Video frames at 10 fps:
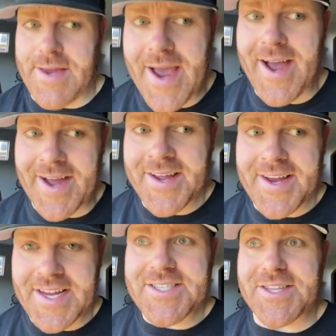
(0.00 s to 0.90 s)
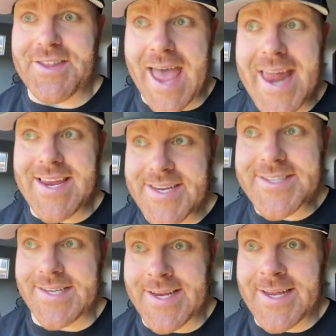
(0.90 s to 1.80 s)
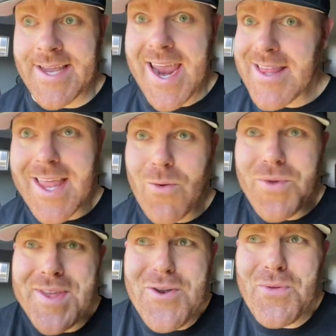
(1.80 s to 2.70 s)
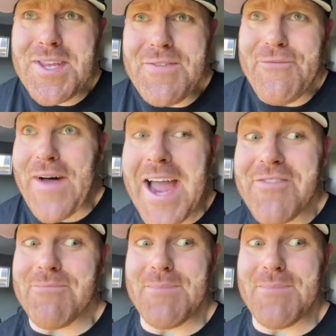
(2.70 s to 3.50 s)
Yeah, it's that easy. And like within only 5